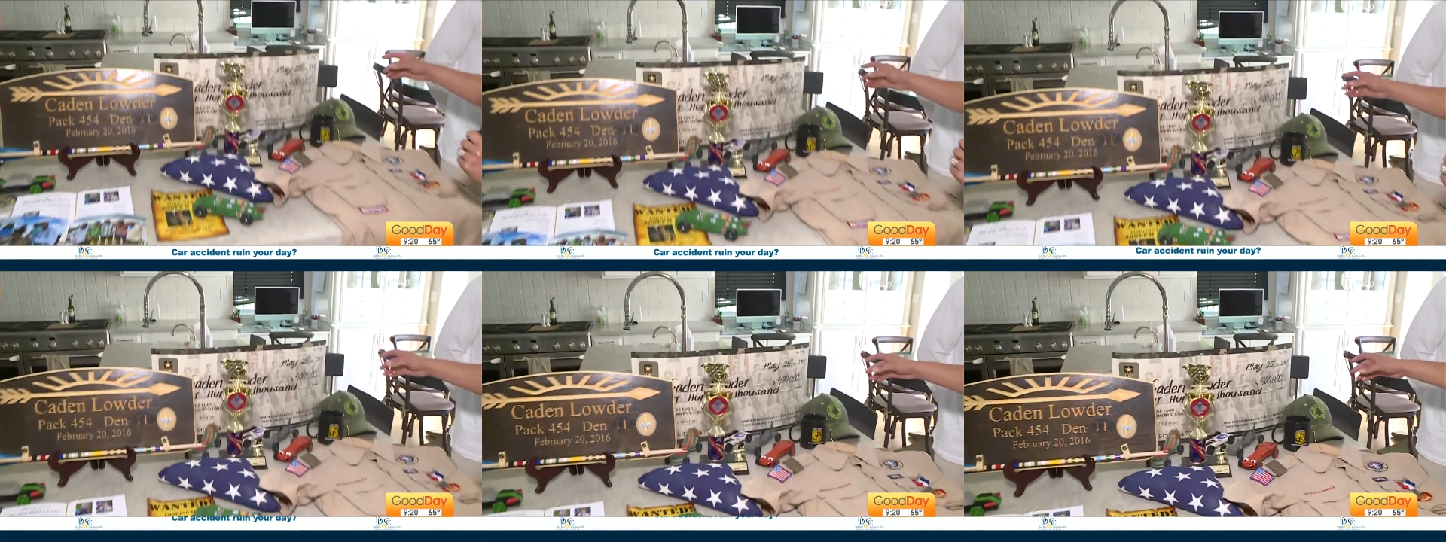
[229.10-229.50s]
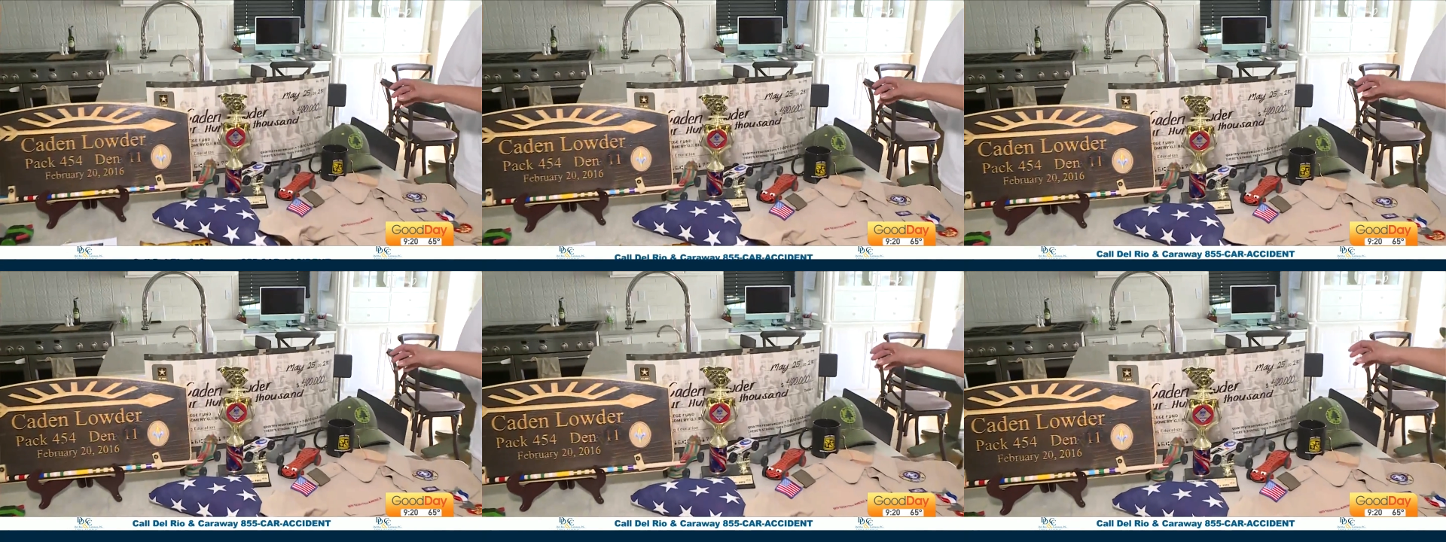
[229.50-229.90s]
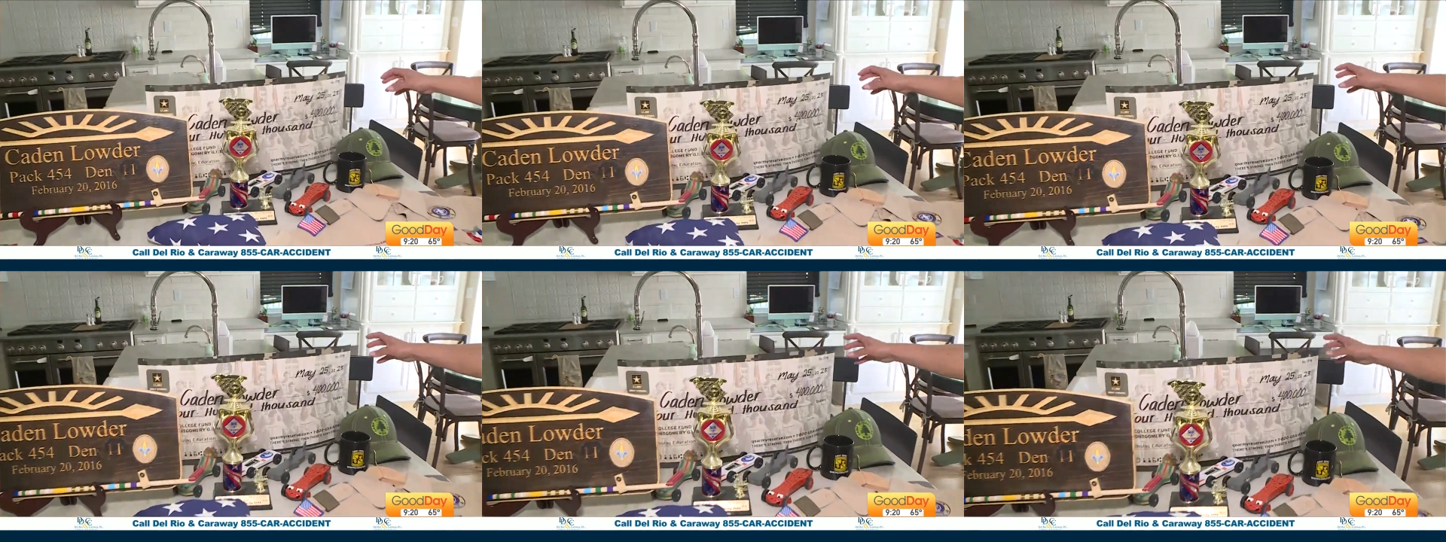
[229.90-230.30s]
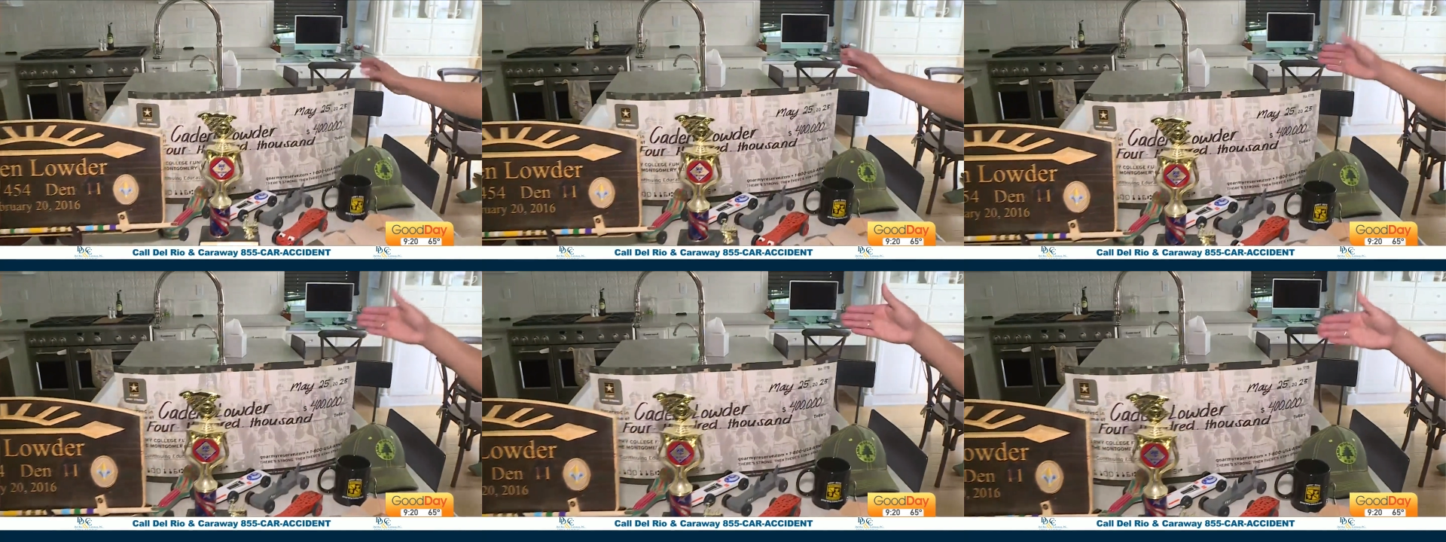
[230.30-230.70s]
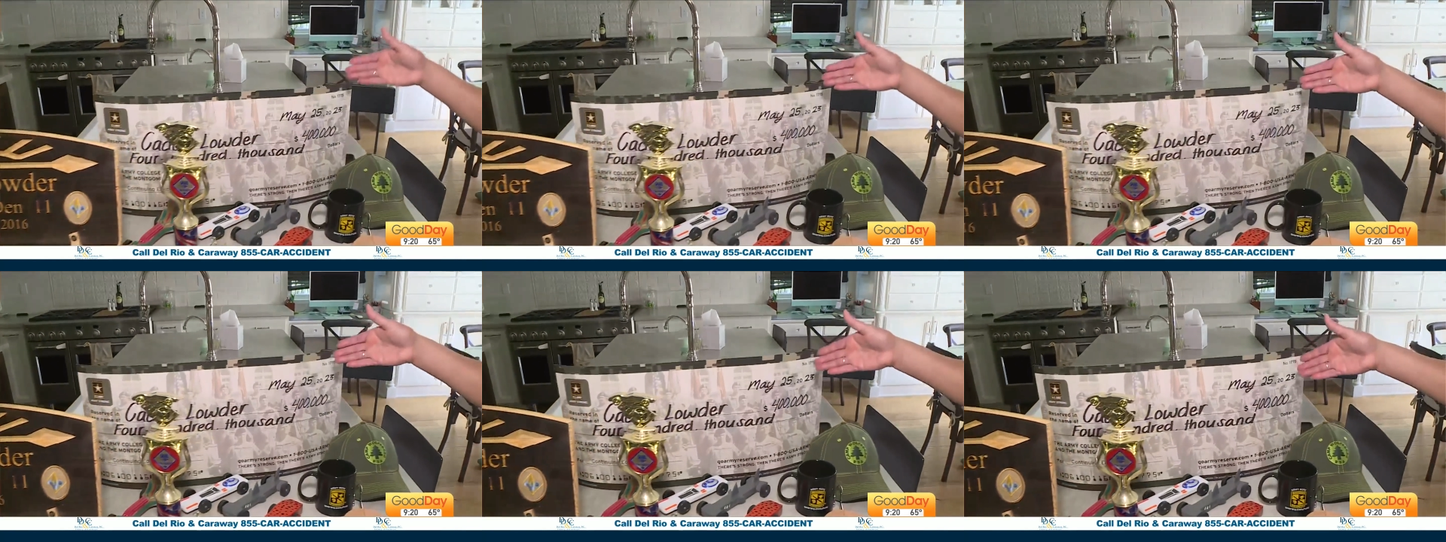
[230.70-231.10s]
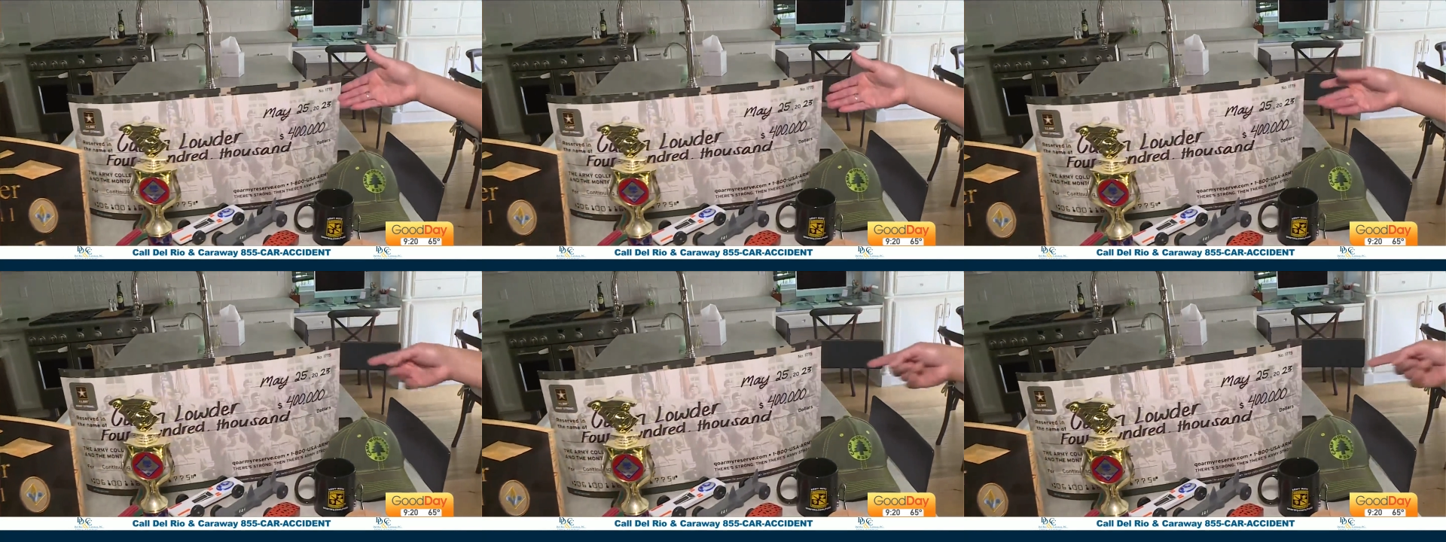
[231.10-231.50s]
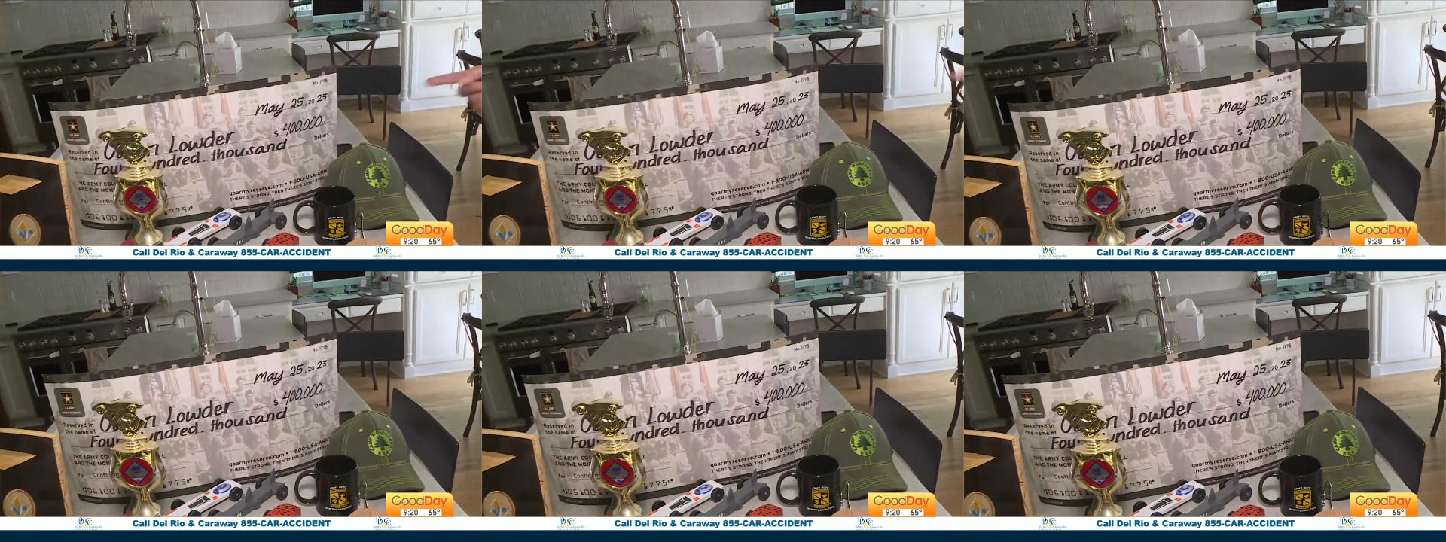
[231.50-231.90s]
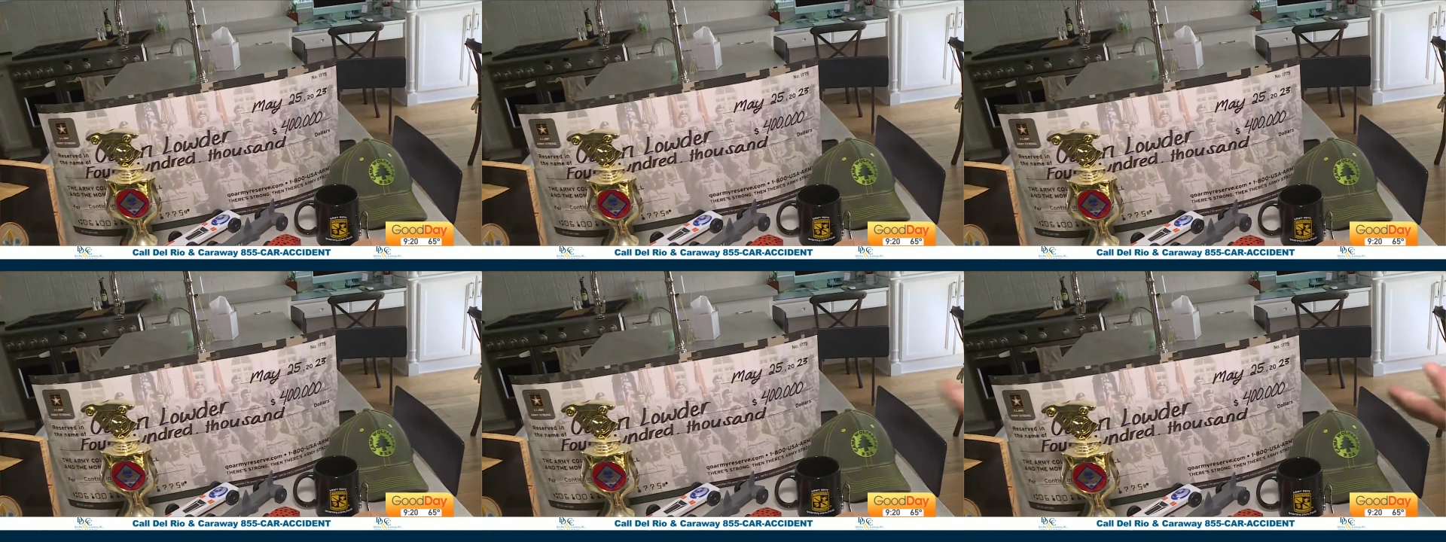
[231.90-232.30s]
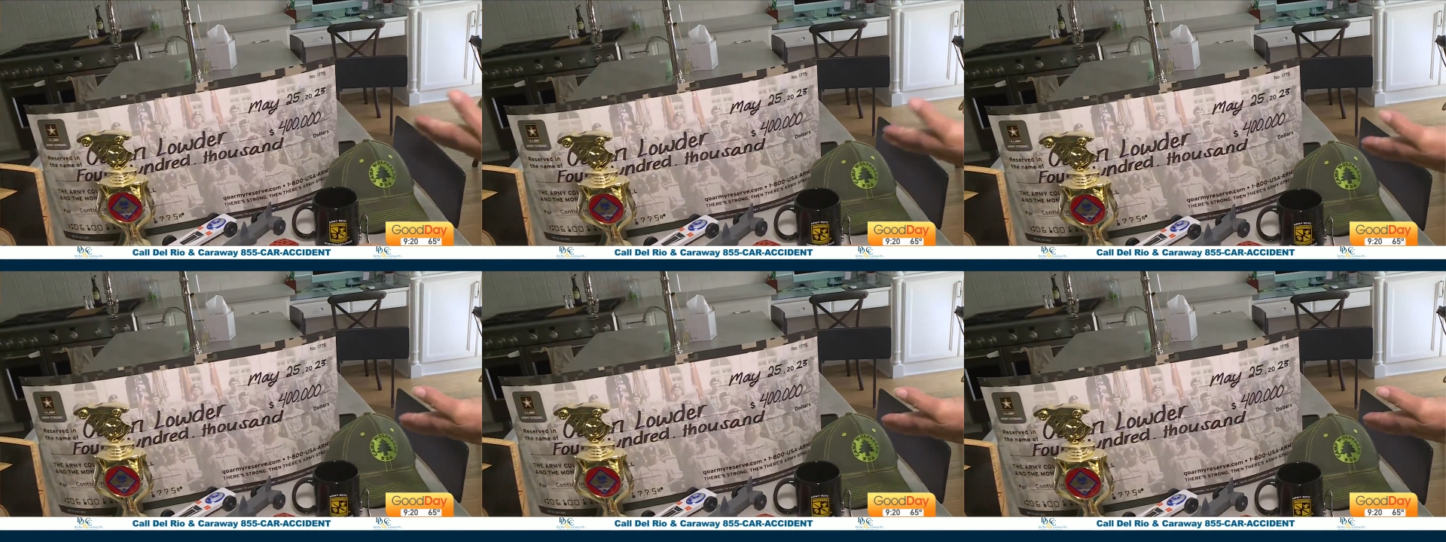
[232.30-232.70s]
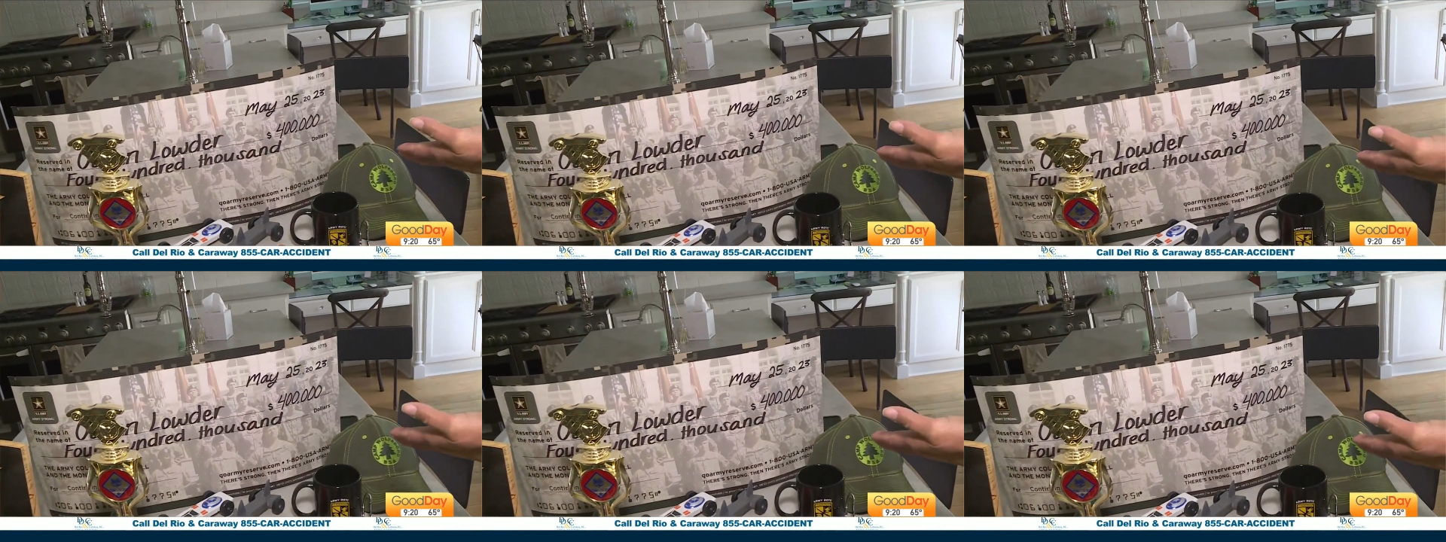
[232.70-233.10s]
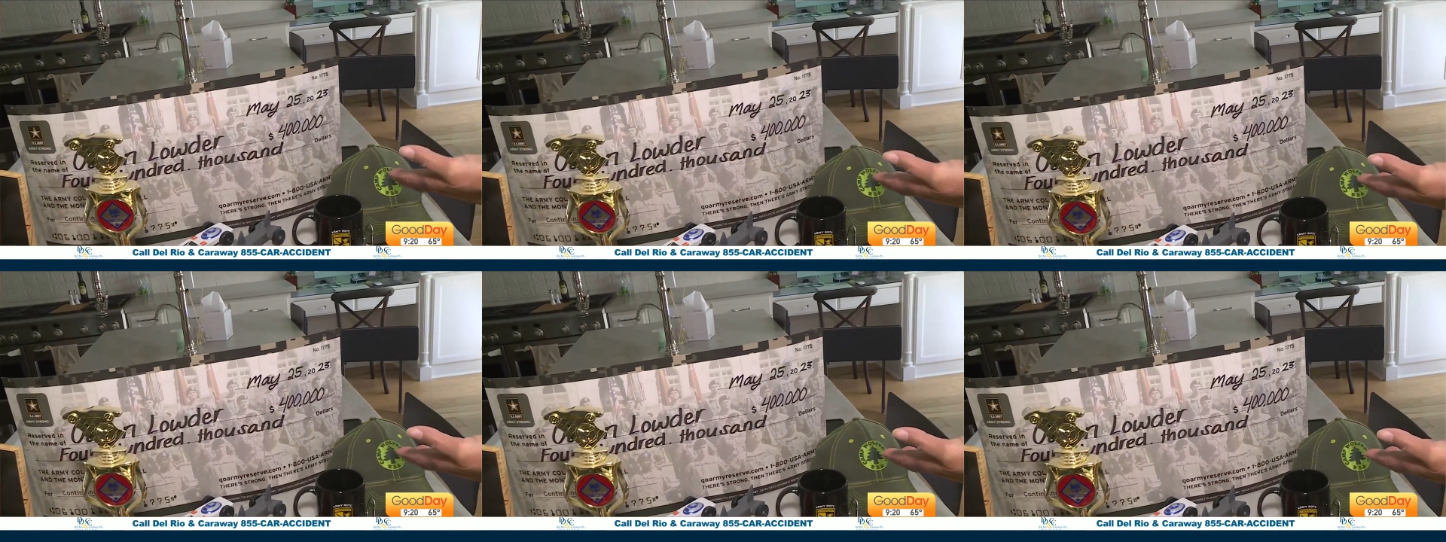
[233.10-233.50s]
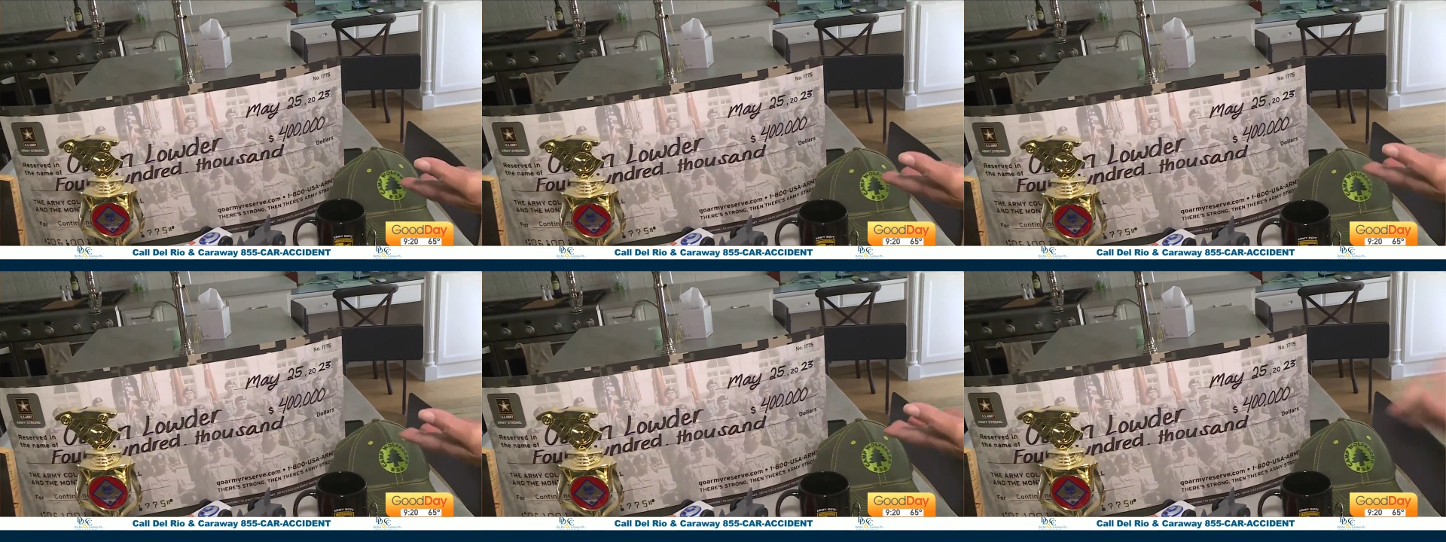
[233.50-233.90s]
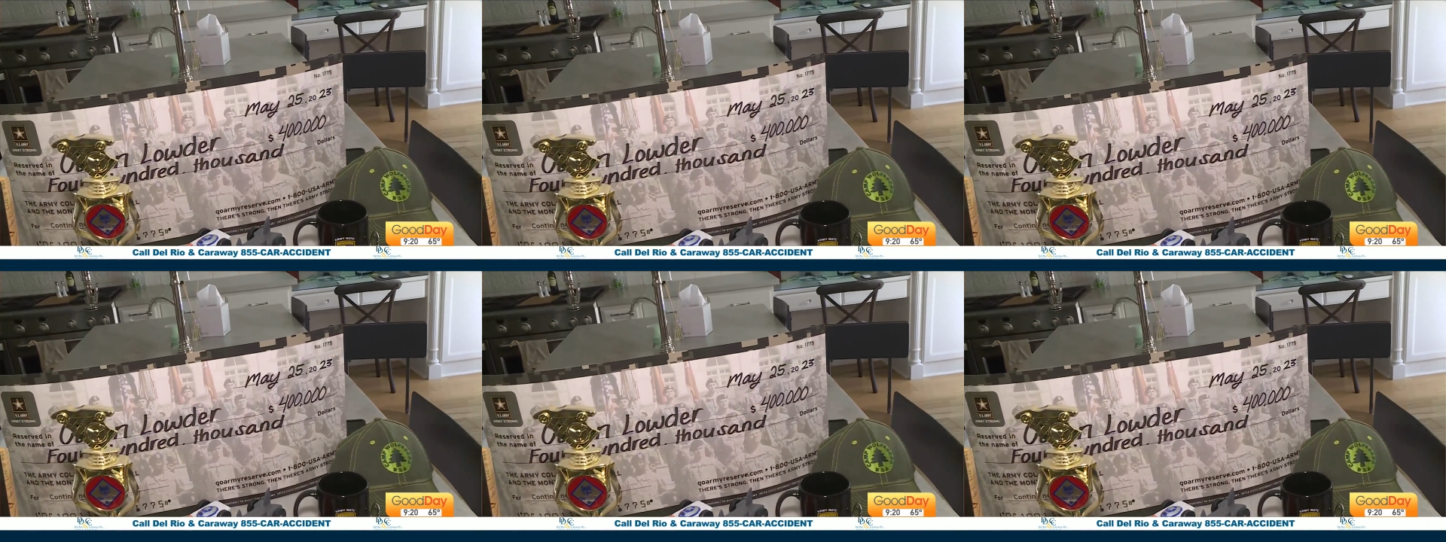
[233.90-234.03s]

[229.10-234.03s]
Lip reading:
No face is visible, so there are no lips to read.